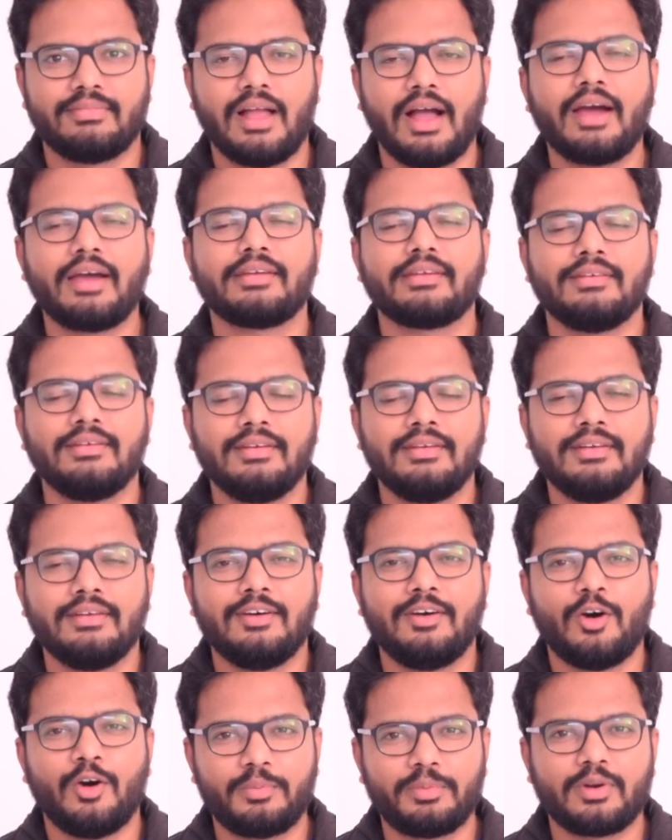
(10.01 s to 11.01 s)
Hi,
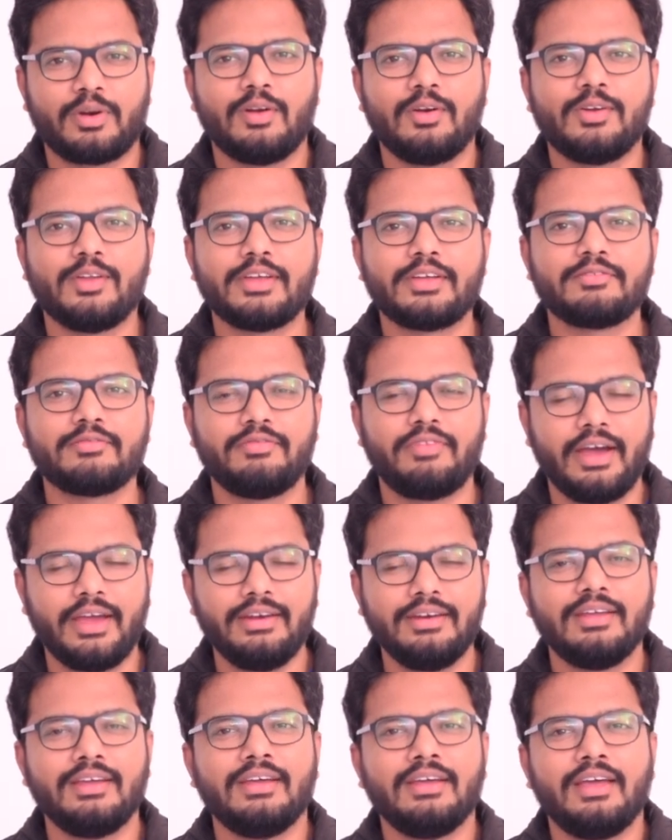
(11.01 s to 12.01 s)
hope you're all doing
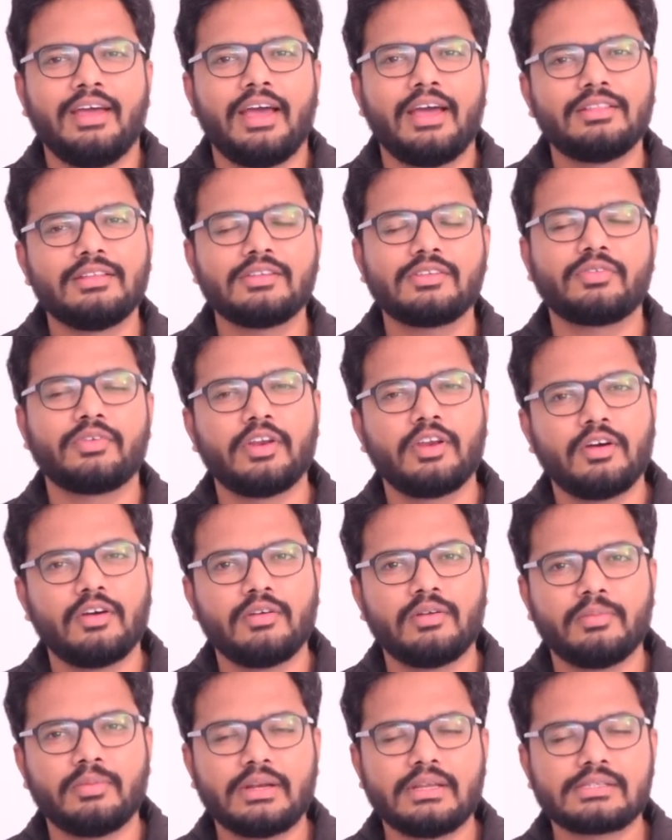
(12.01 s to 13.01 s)
fine. In this
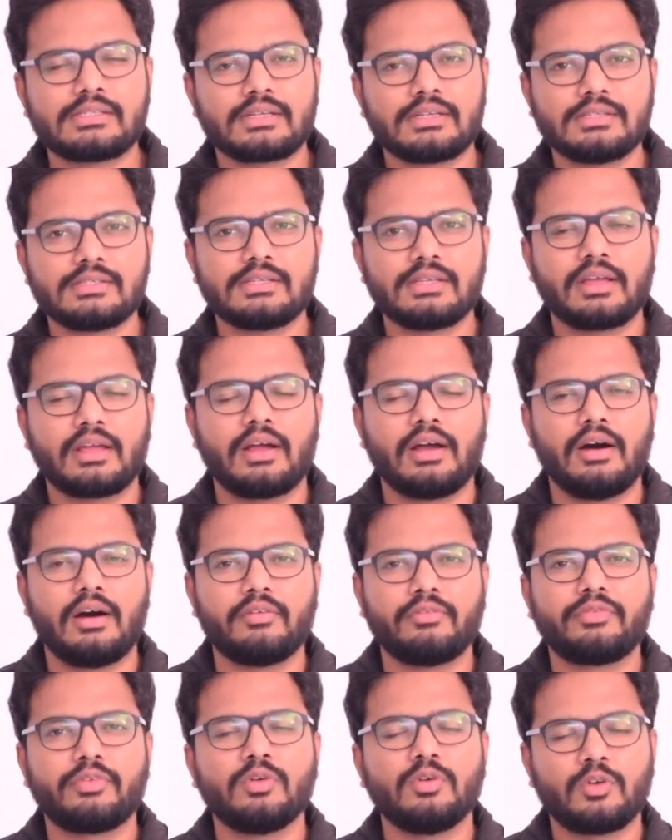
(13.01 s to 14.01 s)
video, we'll be discussing
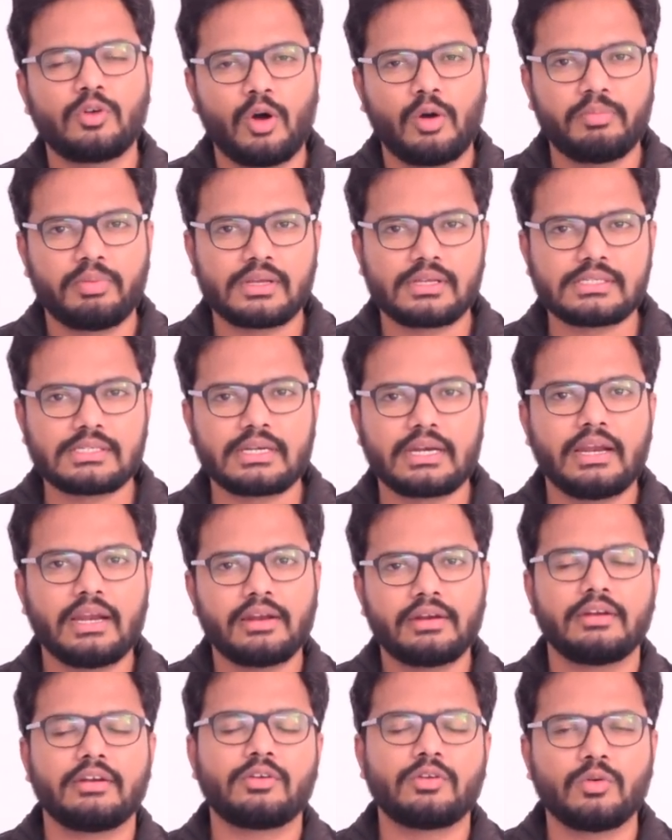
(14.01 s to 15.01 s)
a few topics
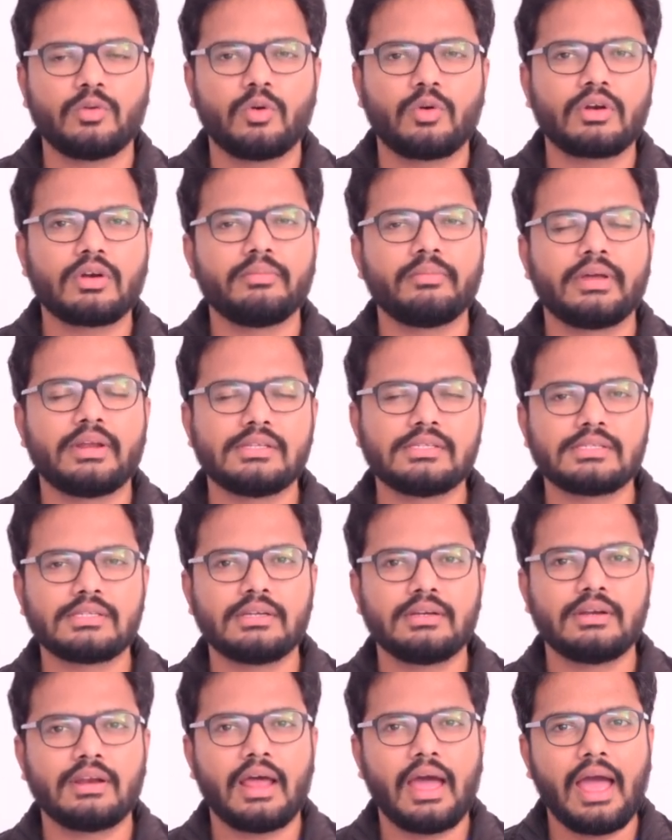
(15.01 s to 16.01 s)
related to oral
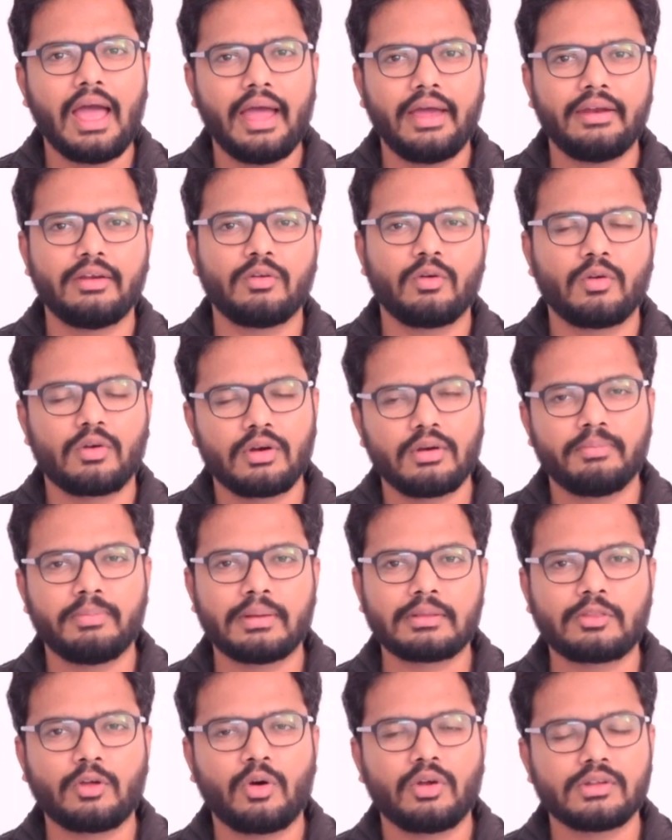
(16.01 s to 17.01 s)
medicine and oral
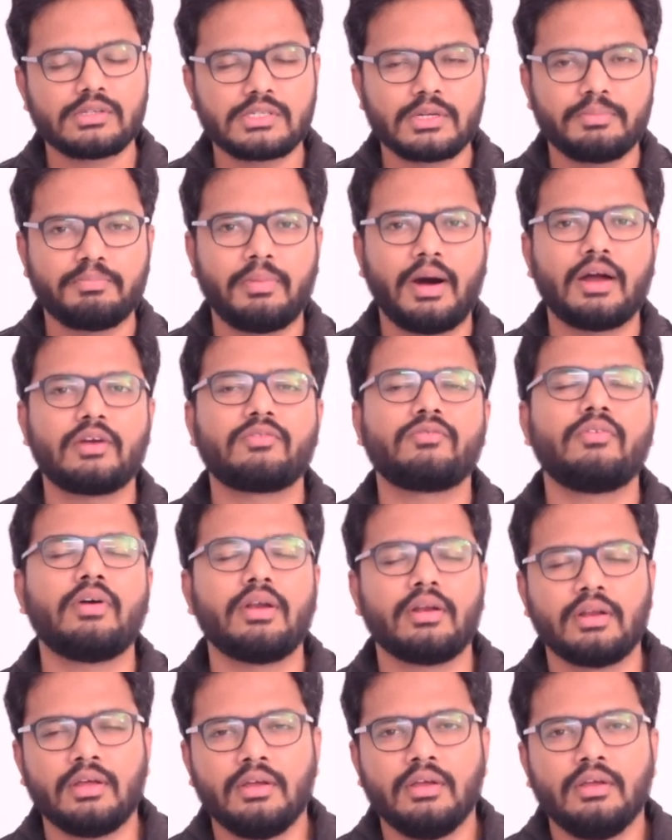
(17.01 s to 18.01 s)
pathology part
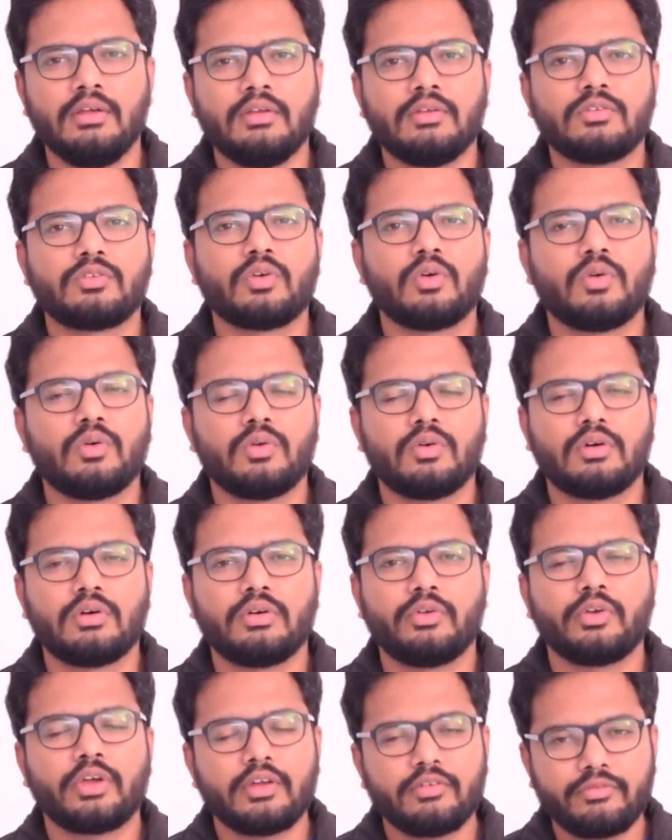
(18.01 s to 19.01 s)
1.
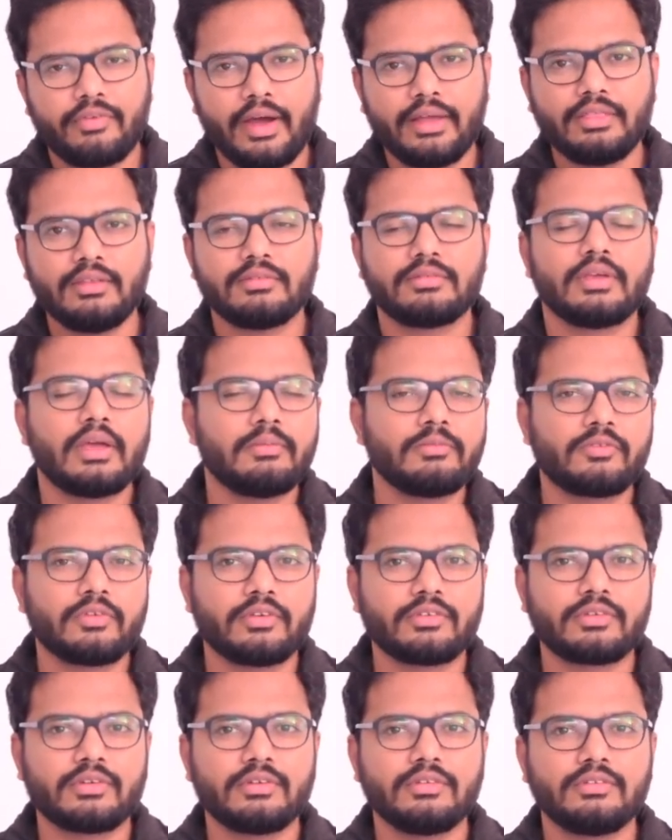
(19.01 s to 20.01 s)
So you can find the same
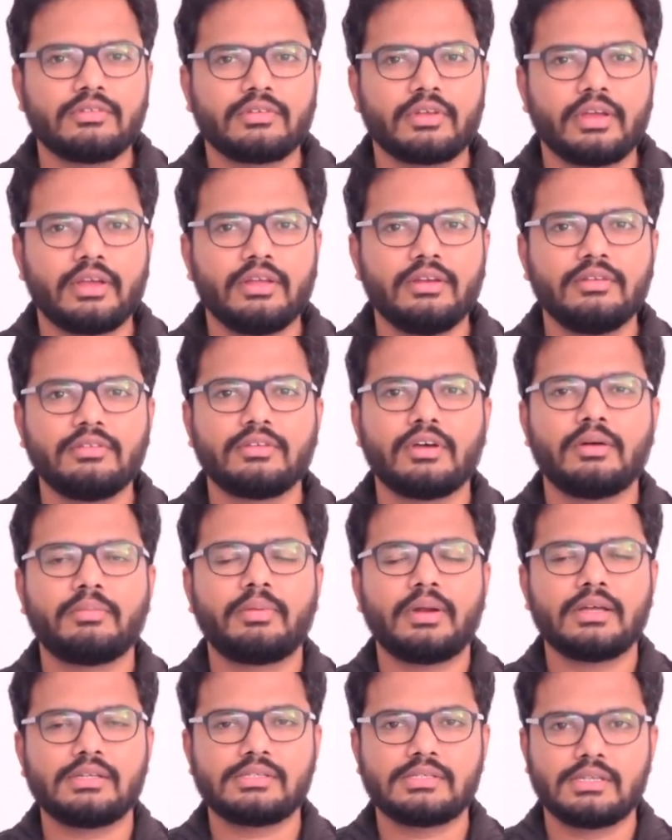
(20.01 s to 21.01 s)
questions in
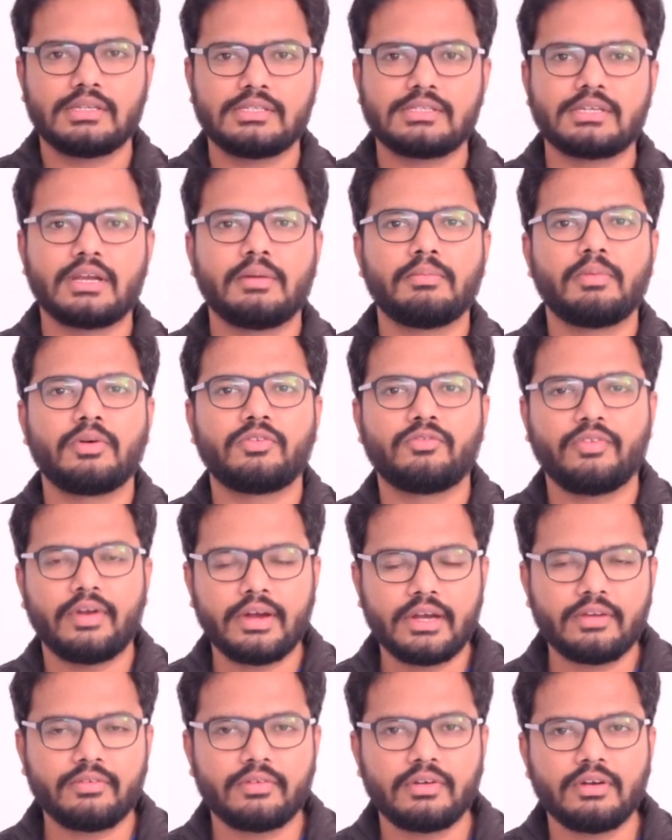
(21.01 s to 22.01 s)
surprise test number
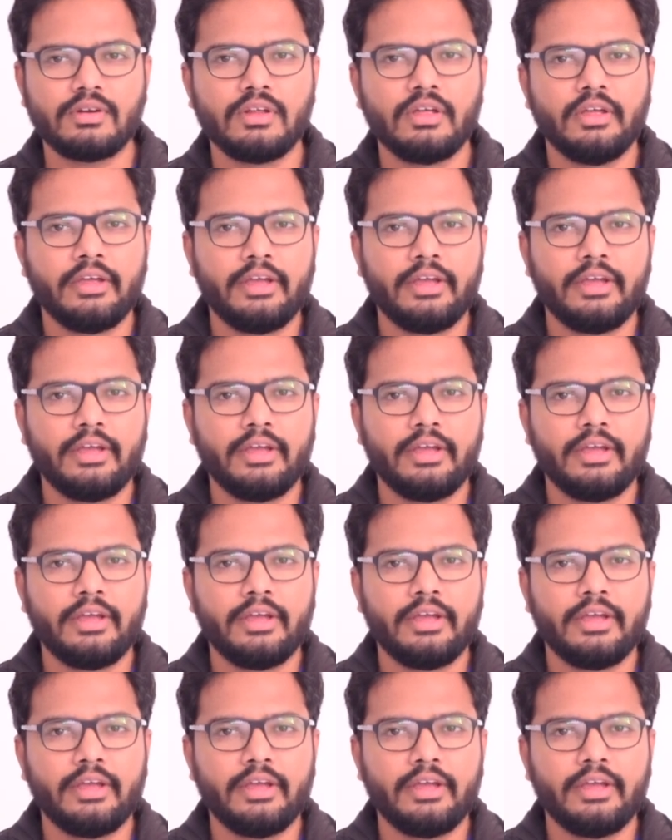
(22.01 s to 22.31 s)
21